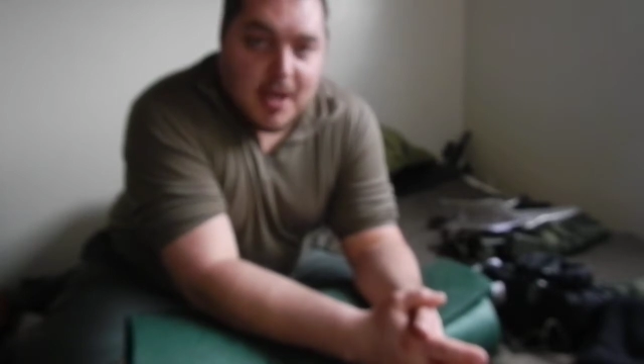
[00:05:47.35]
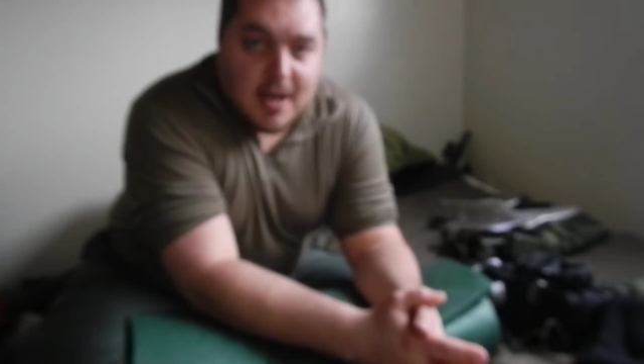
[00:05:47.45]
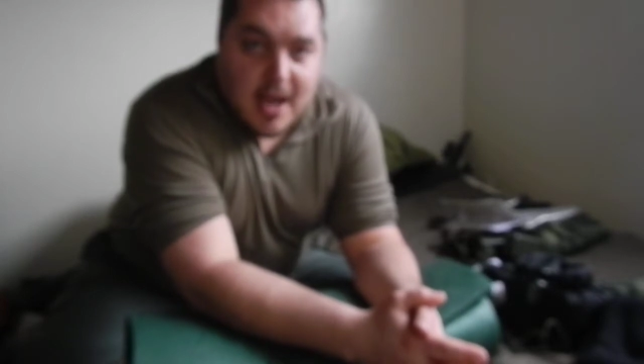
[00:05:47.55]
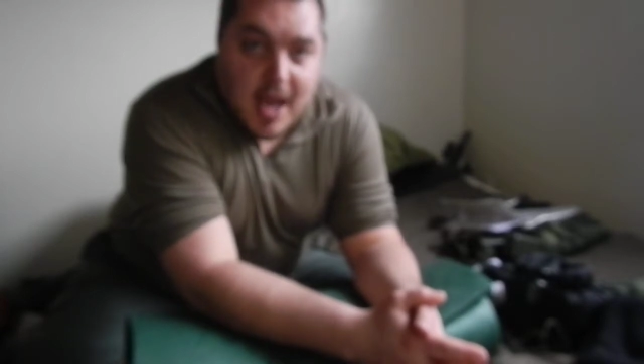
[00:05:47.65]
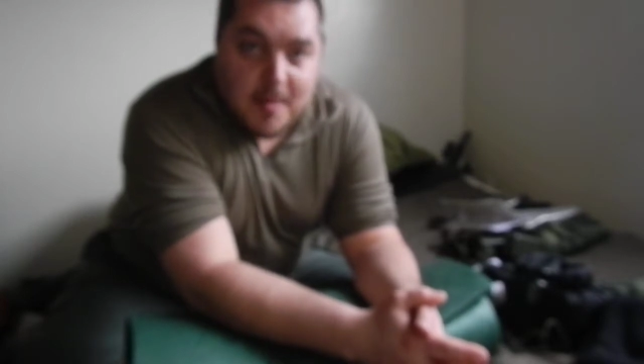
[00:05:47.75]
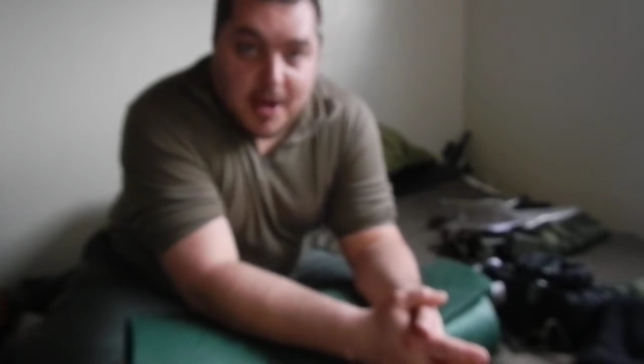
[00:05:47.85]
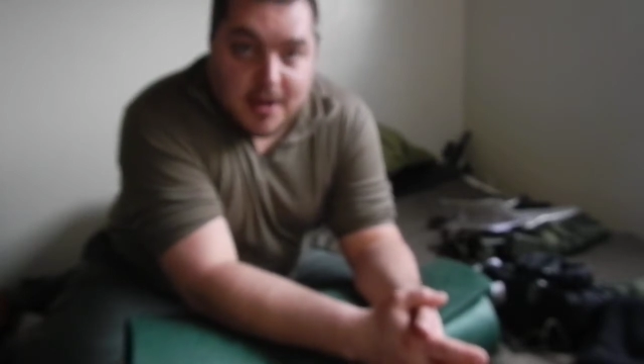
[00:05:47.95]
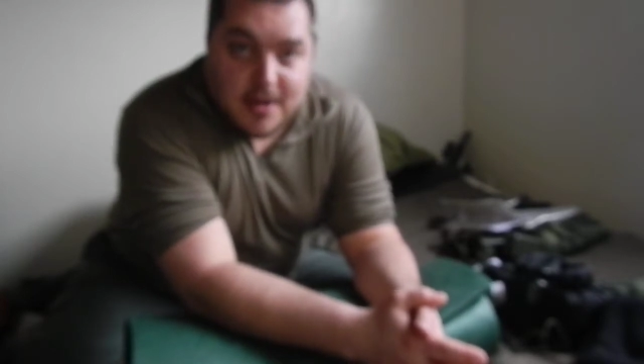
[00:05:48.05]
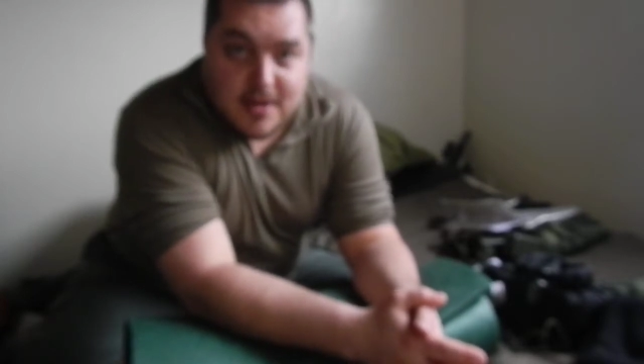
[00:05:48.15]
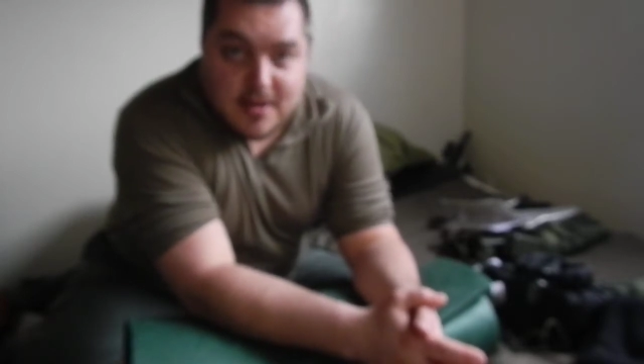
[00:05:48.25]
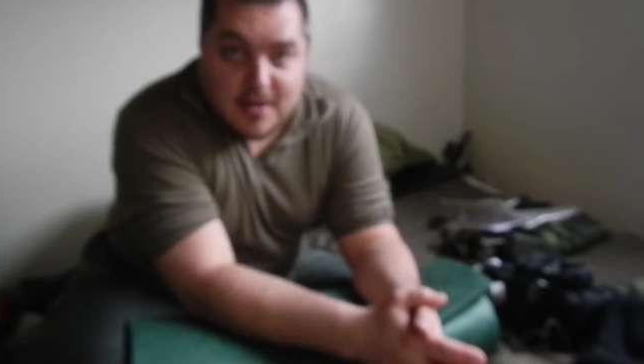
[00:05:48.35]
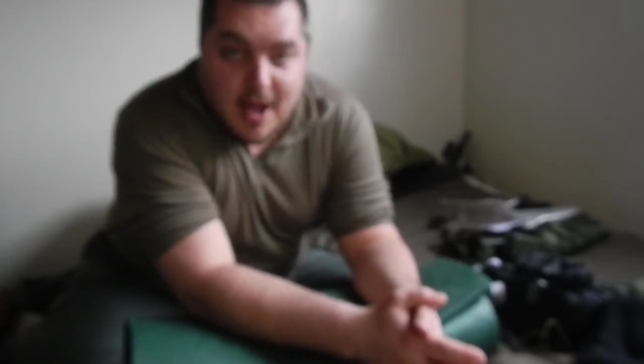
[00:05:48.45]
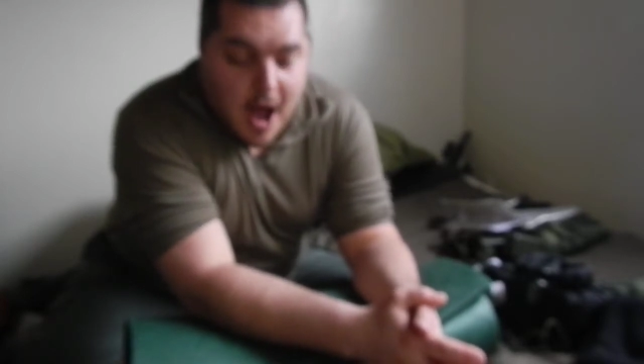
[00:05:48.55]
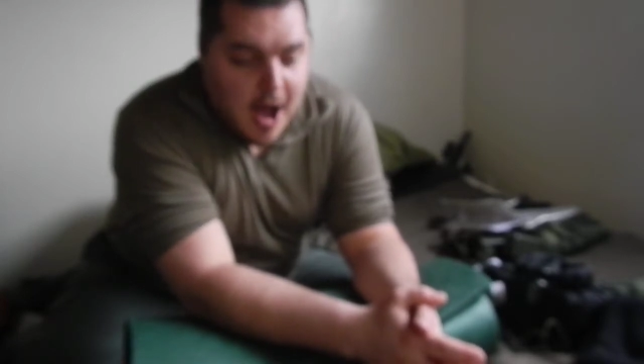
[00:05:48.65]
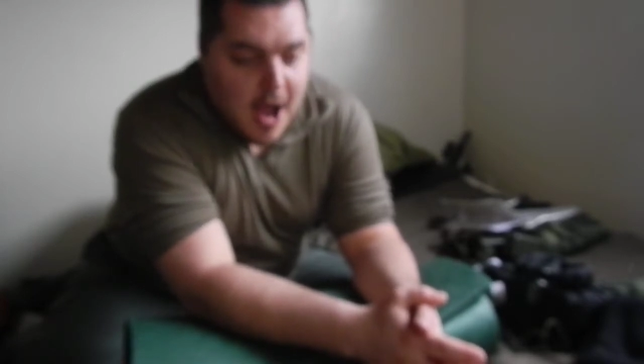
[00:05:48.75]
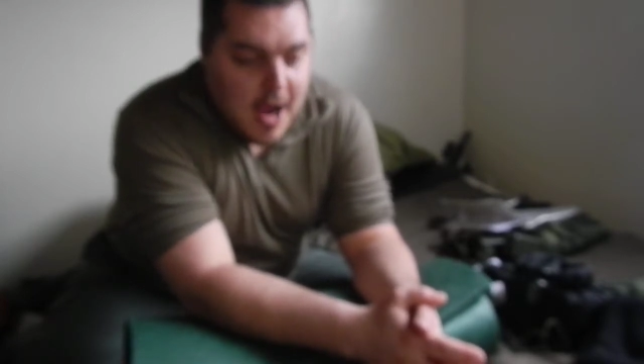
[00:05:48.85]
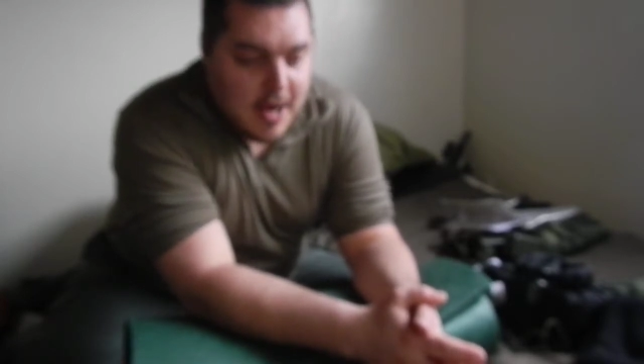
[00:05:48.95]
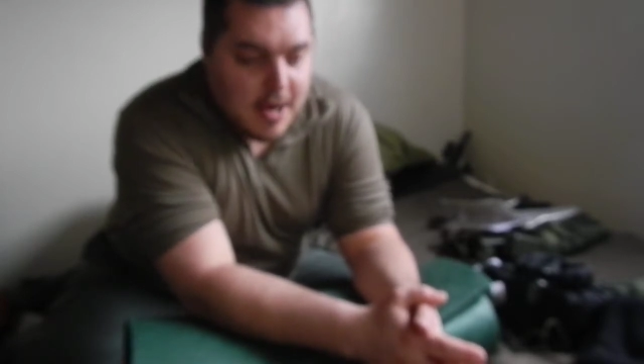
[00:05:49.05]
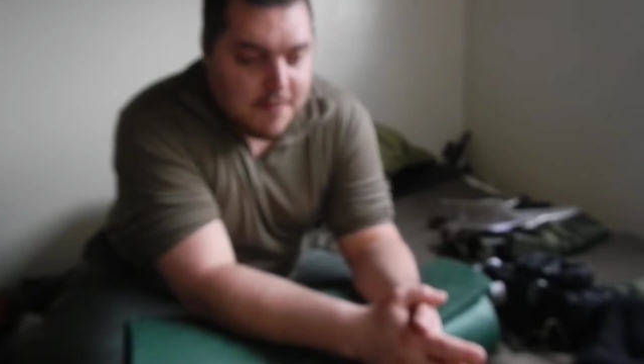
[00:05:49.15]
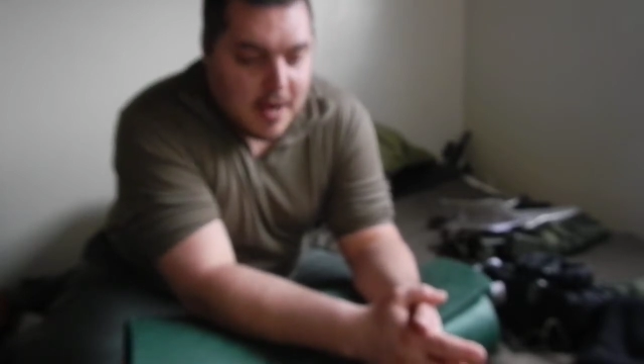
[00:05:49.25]
in a hammock.
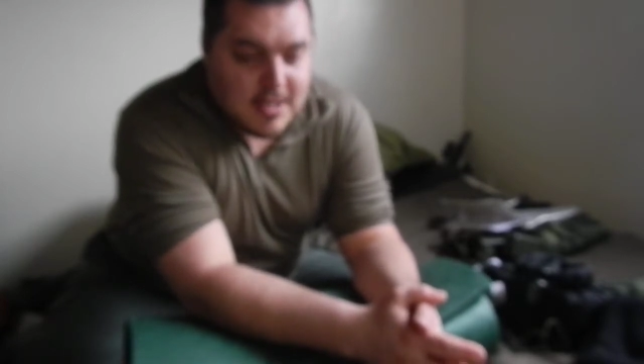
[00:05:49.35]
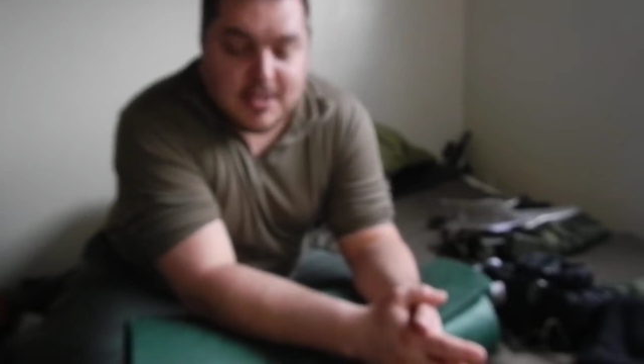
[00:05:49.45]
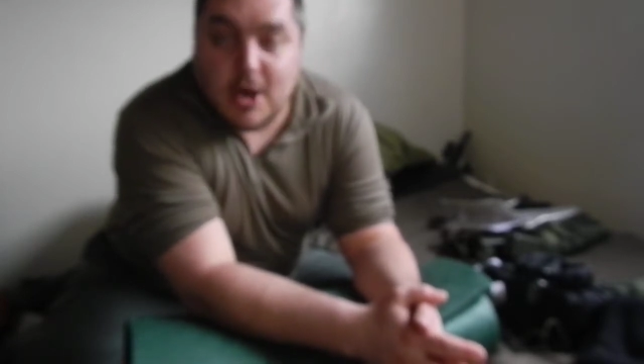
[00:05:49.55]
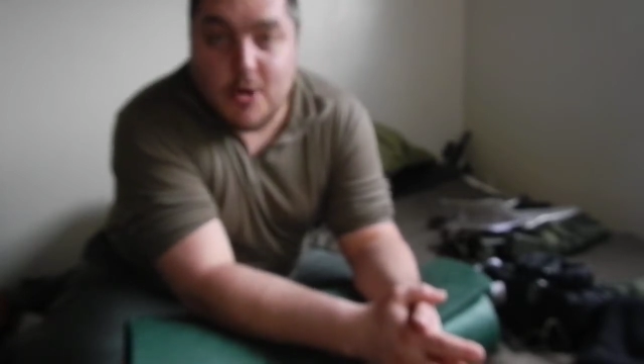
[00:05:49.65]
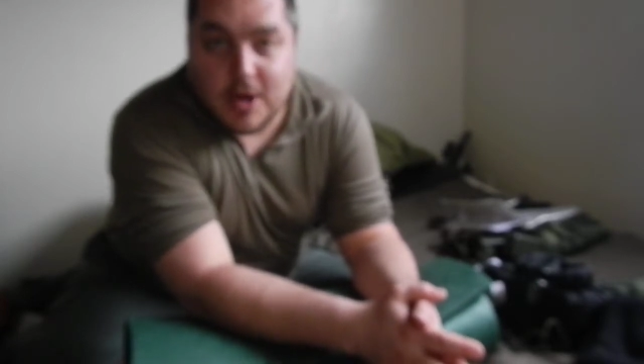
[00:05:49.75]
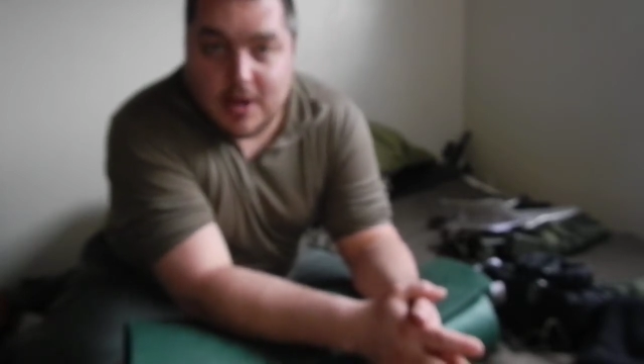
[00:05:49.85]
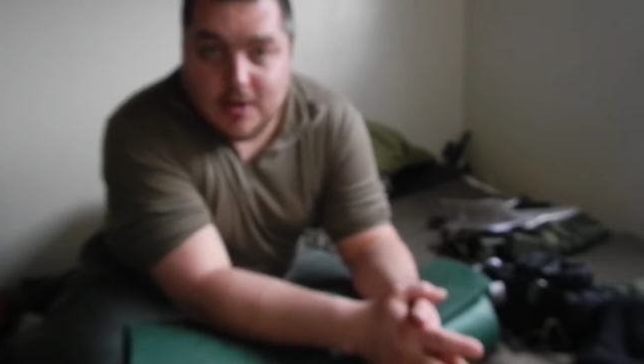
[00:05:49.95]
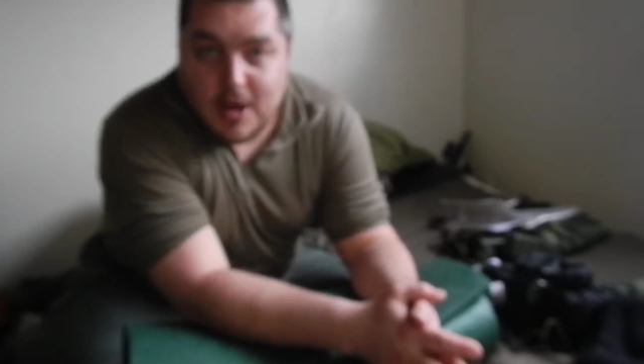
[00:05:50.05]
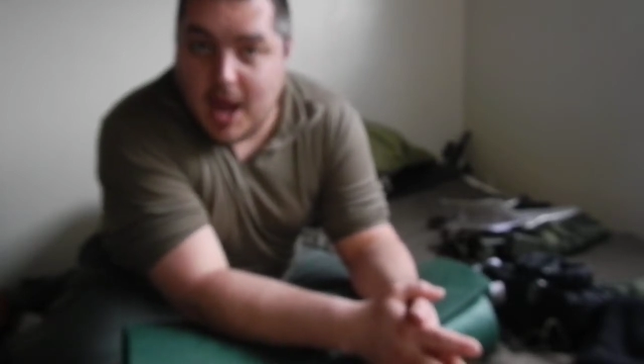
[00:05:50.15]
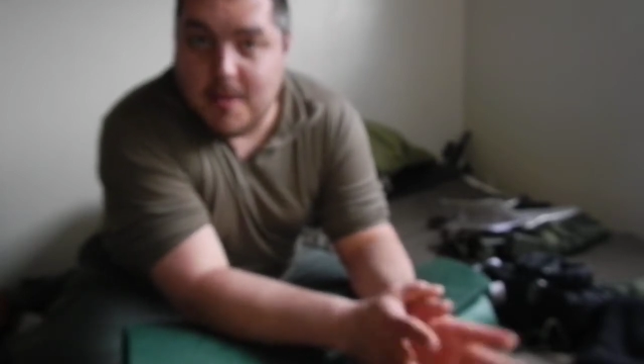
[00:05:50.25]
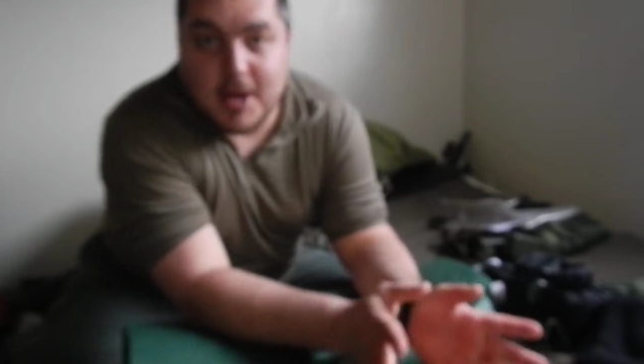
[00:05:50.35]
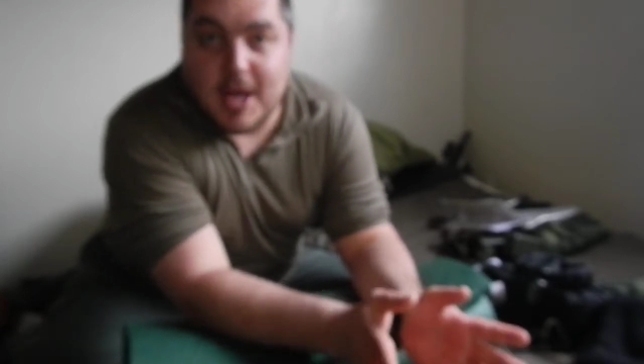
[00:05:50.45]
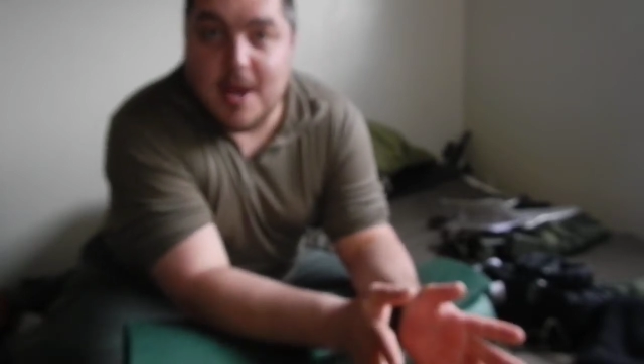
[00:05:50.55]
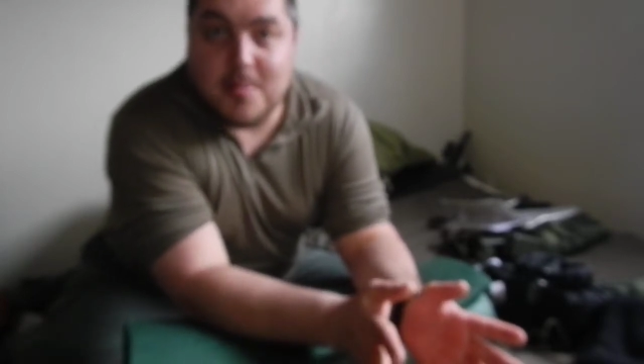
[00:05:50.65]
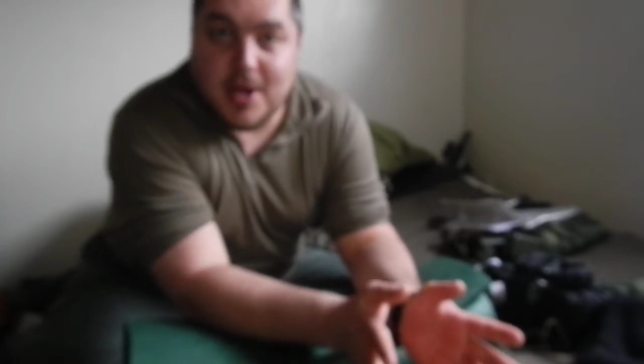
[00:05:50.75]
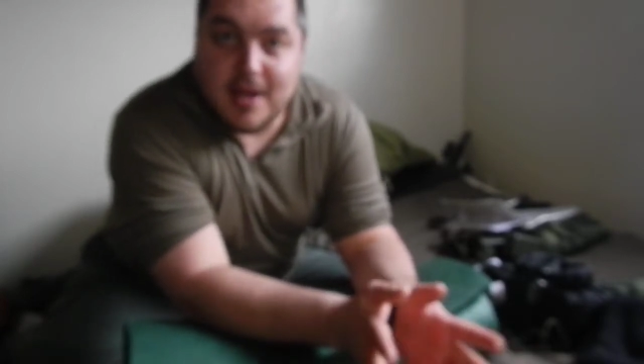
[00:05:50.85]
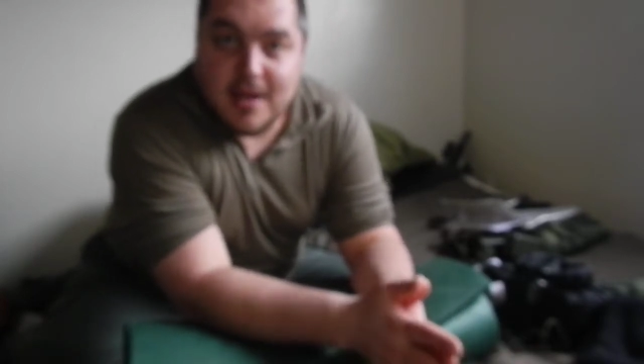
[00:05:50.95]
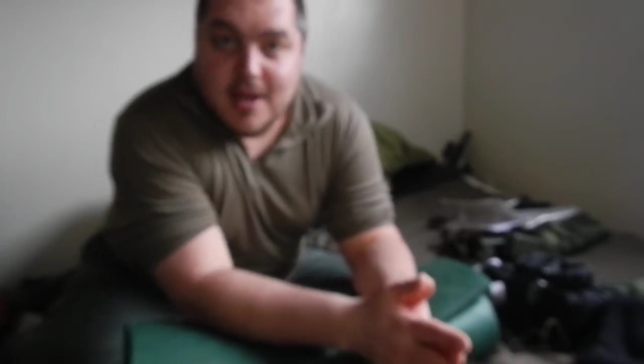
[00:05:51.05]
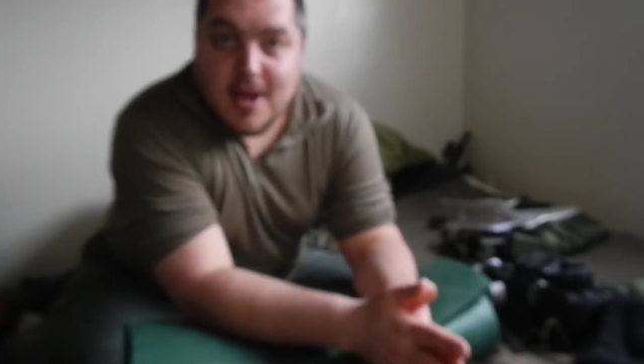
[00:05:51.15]
If I just go hammock camping,